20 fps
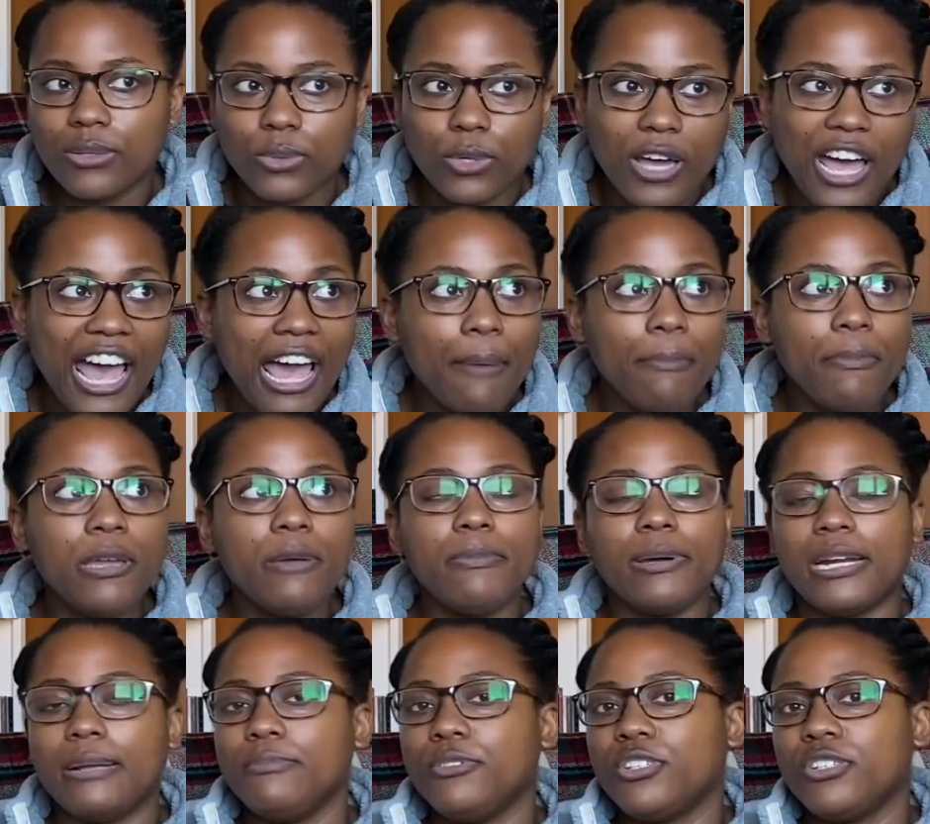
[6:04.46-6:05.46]
will happen, but
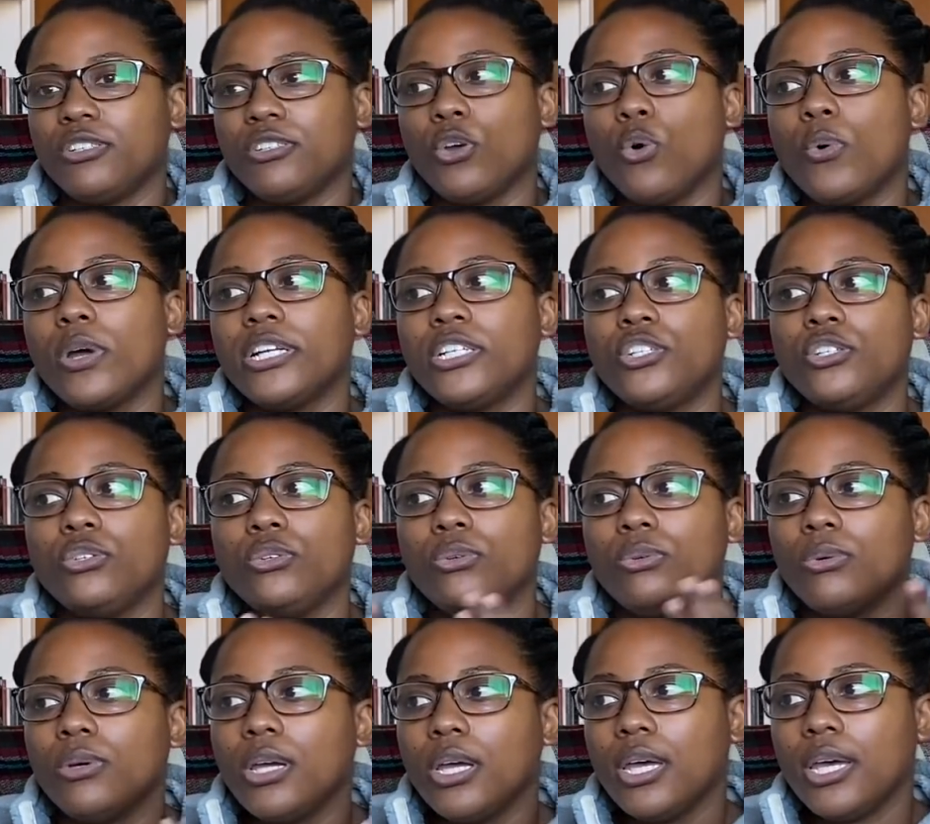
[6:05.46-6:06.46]
I'm just going
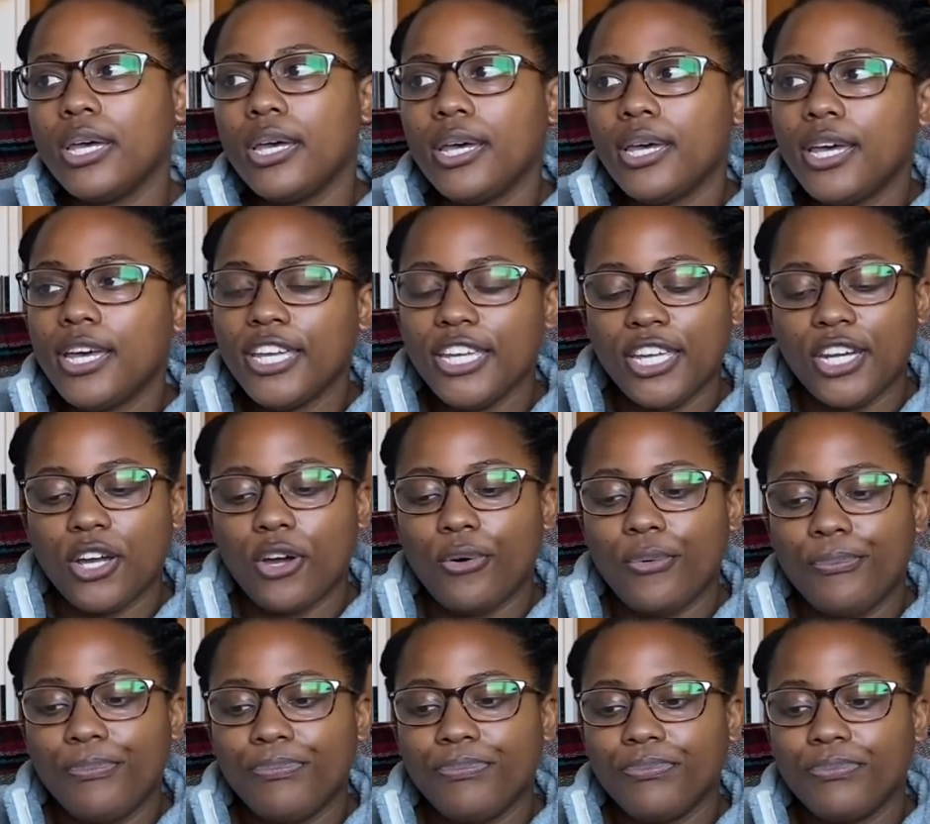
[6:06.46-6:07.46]
to, you know,
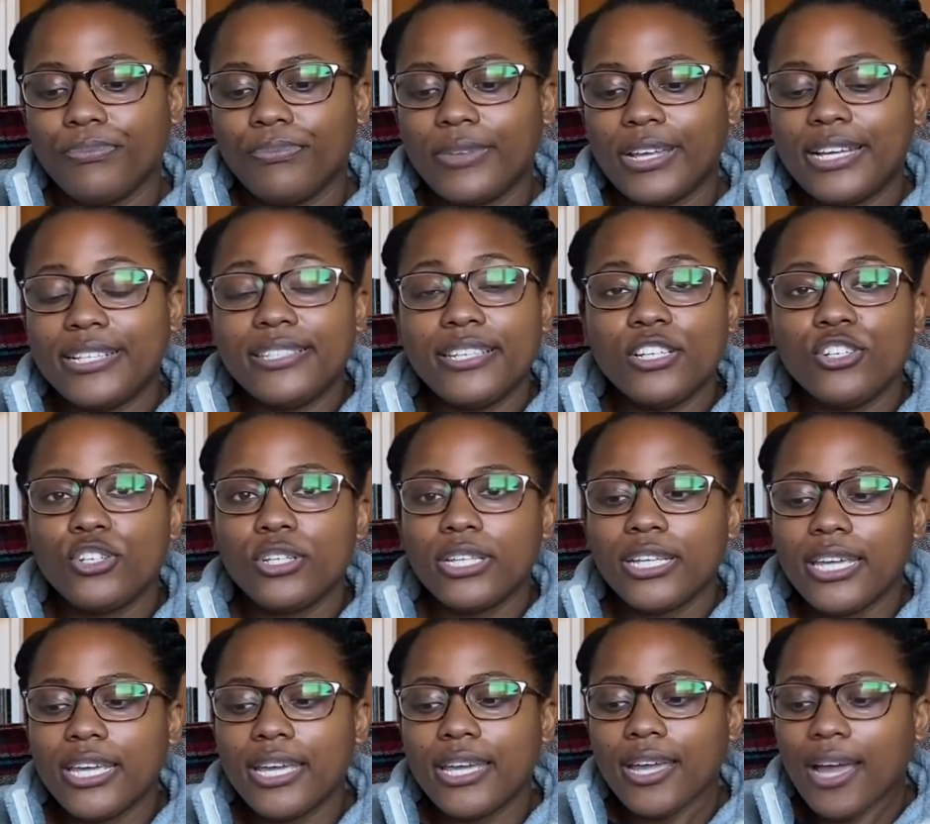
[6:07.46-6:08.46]

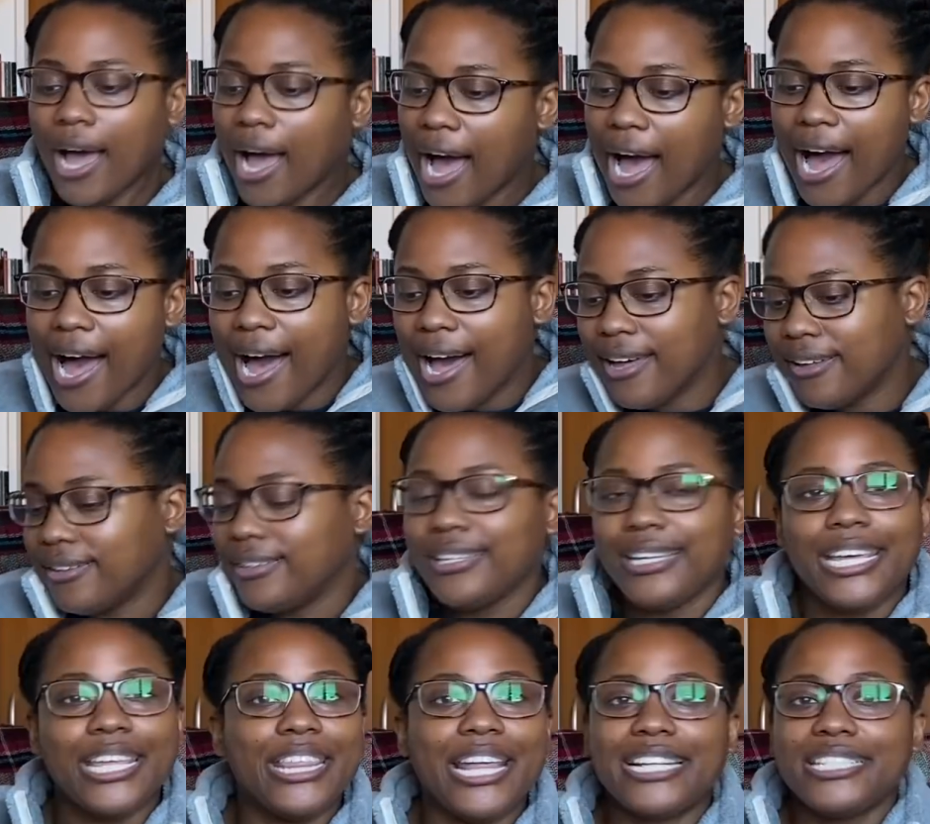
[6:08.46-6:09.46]
essentially,
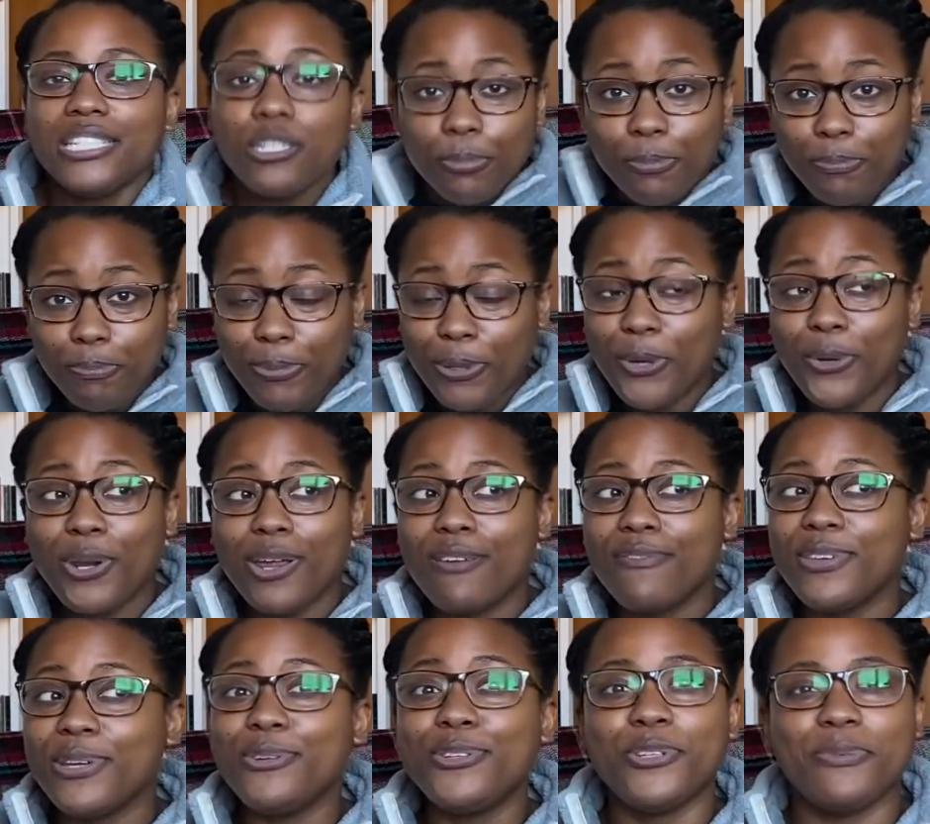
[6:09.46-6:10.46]
that's the beauty of
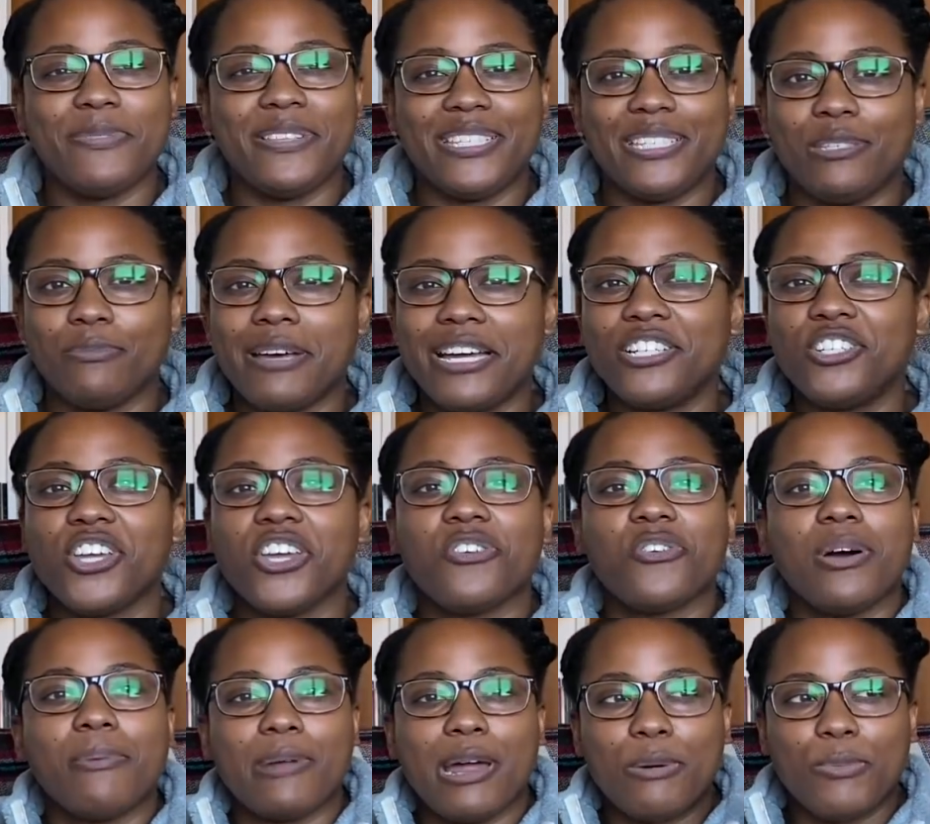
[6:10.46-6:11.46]
YouTube. This is my channel.
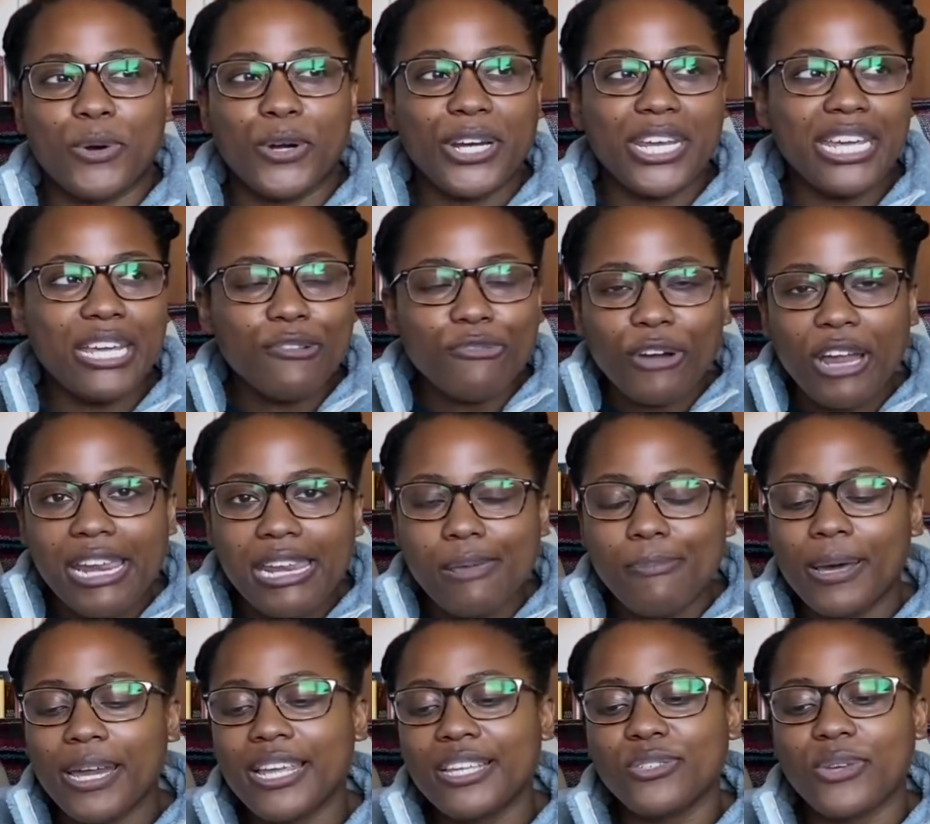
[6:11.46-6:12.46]
I'm not working for
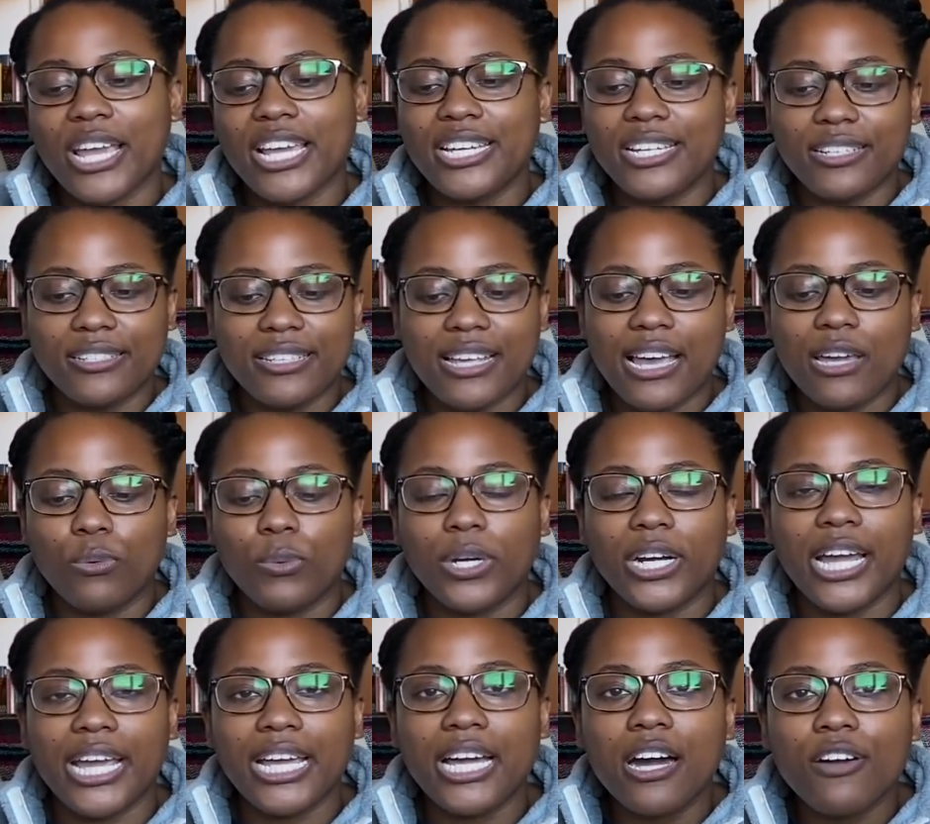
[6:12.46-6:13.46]
anybody, so I can decide what
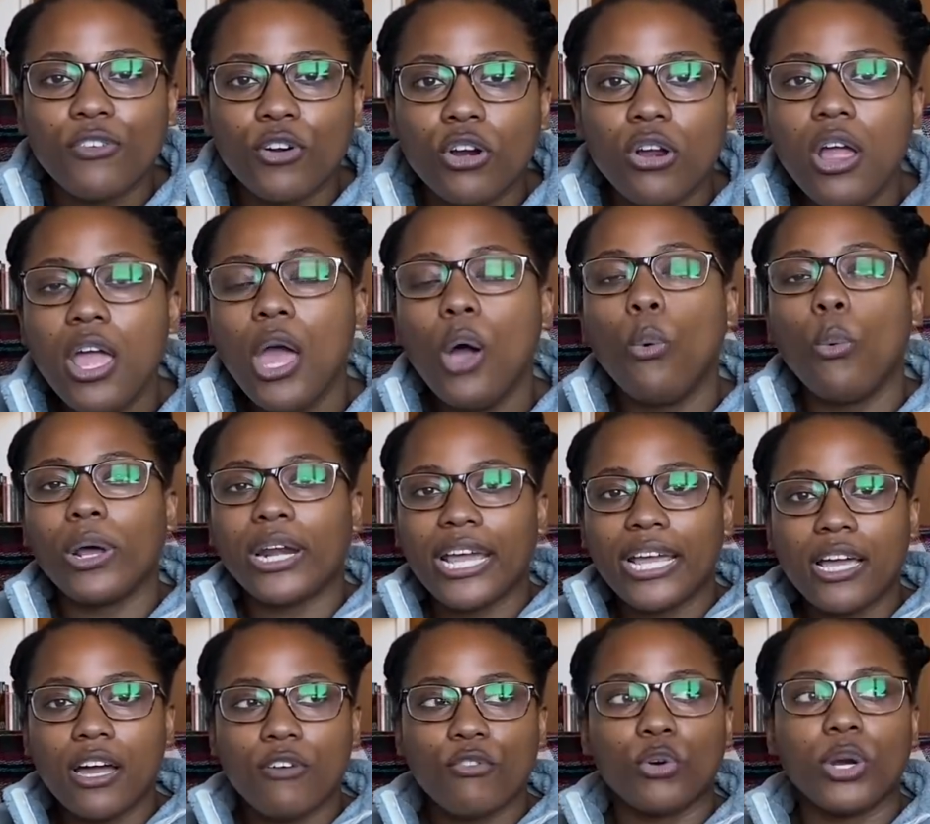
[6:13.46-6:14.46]
I cover, when I
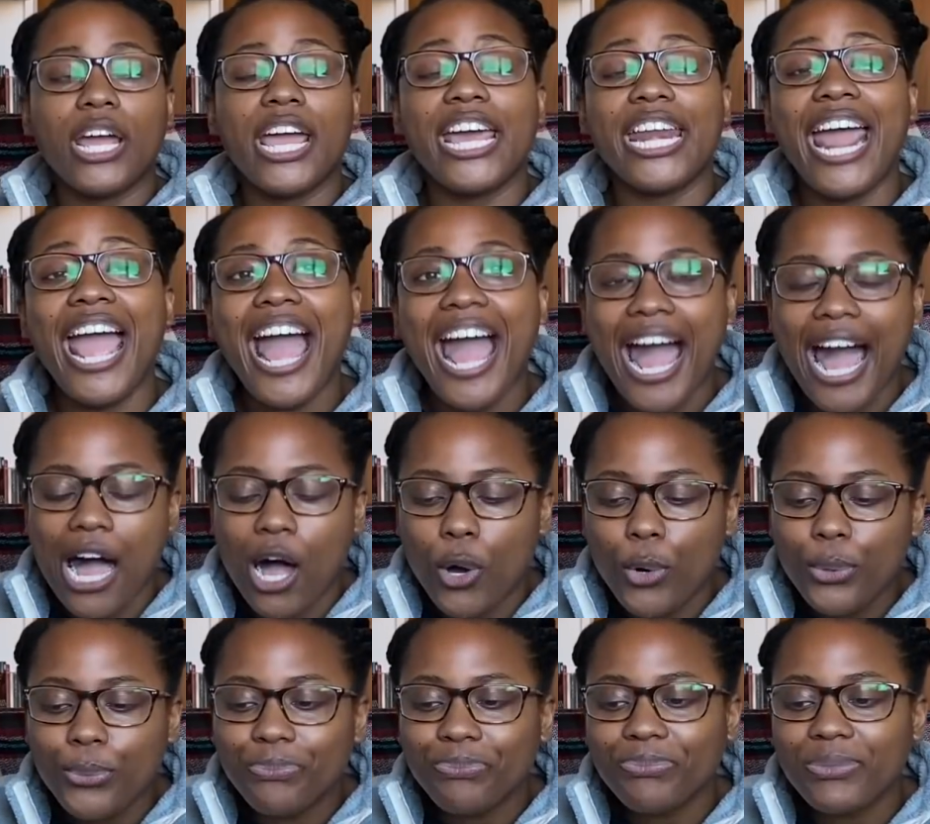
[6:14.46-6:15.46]
cover it, and how.